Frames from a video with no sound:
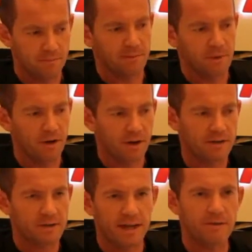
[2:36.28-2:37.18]
going
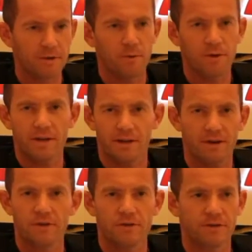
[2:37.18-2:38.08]
to save you more than it
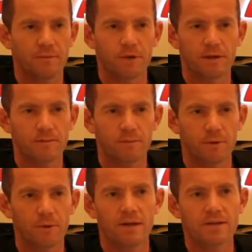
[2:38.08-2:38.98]
costs, then we're
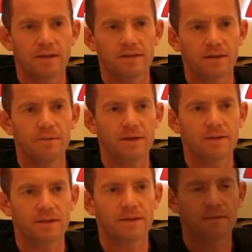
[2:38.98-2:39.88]
all wasting our time, basically.